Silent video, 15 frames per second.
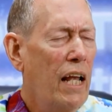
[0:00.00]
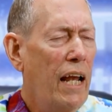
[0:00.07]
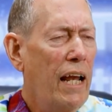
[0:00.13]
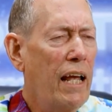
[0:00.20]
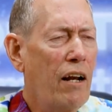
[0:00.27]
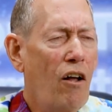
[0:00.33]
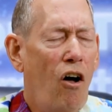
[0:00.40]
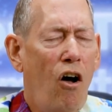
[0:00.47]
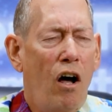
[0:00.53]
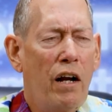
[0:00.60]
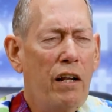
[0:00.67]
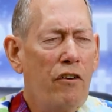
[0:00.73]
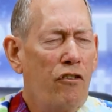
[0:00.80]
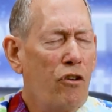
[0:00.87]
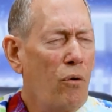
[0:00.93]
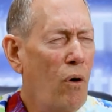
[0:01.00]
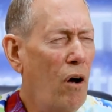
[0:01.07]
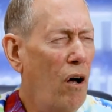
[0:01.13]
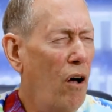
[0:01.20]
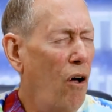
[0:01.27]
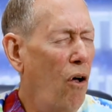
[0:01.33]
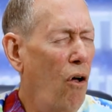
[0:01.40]
and on into
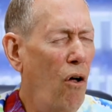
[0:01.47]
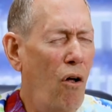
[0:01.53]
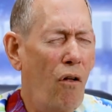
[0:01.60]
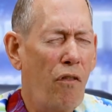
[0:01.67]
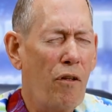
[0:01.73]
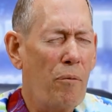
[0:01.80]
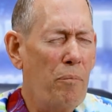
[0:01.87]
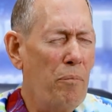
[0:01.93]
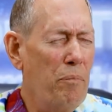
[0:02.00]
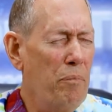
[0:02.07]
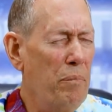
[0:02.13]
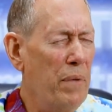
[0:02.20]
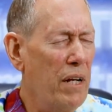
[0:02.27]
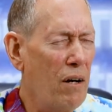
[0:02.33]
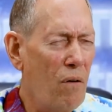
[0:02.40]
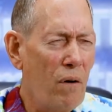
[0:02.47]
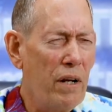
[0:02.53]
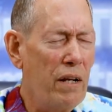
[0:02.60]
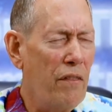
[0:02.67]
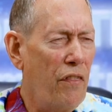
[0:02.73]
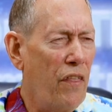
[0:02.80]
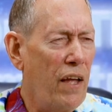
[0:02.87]
all the
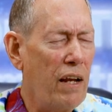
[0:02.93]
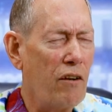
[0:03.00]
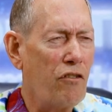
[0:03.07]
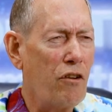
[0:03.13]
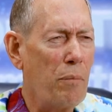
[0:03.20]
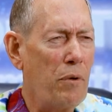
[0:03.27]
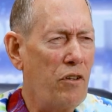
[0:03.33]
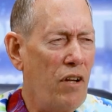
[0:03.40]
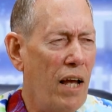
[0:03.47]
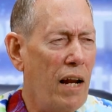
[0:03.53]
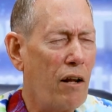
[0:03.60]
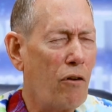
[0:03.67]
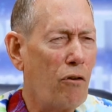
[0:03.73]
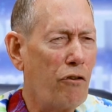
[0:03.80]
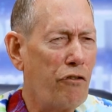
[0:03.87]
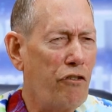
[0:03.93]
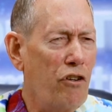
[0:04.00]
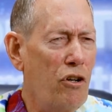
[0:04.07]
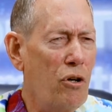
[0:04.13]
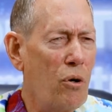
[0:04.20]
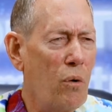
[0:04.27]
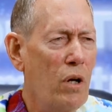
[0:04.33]
myriad things that botanicals
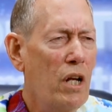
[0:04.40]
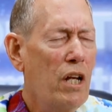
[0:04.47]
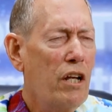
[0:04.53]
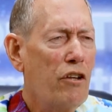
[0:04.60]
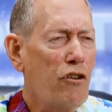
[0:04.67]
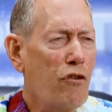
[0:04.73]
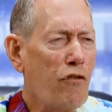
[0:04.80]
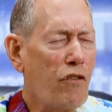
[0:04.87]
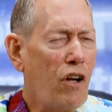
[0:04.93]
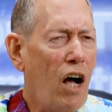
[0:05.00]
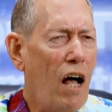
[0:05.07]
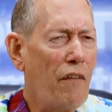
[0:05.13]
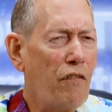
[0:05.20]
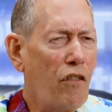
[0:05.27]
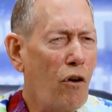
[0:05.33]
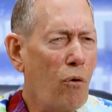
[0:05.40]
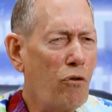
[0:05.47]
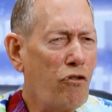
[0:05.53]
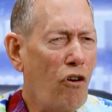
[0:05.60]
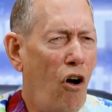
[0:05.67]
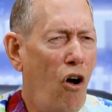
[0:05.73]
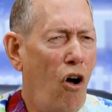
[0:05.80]
do, you've got
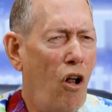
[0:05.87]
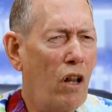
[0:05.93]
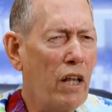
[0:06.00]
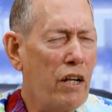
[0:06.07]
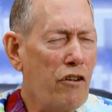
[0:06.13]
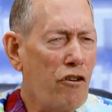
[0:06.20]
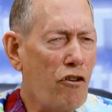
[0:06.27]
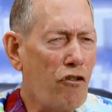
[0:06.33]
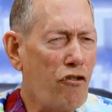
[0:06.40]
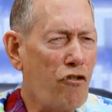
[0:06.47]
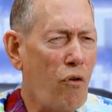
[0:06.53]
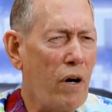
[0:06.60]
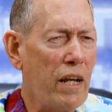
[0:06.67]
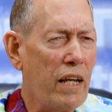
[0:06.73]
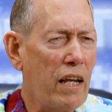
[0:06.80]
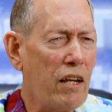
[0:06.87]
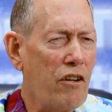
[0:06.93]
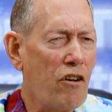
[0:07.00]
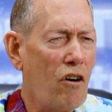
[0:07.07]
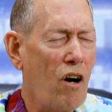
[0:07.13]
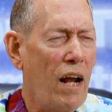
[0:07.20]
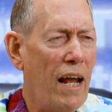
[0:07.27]
those all and you're drinking
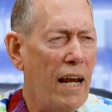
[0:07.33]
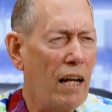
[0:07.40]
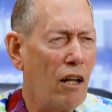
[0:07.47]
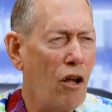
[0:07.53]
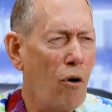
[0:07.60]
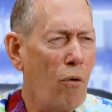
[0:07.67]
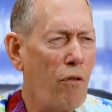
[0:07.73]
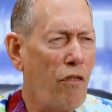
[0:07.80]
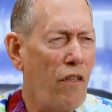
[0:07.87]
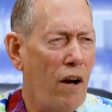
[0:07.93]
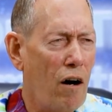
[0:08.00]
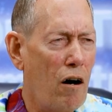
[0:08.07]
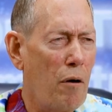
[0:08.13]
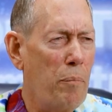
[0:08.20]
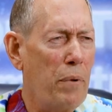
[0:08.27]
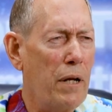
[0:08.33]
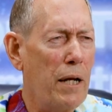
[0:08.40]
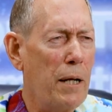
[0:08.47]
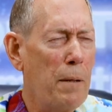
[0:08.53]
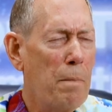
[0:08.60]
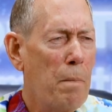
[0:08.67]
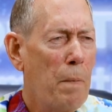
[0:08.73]
your Halo therapy.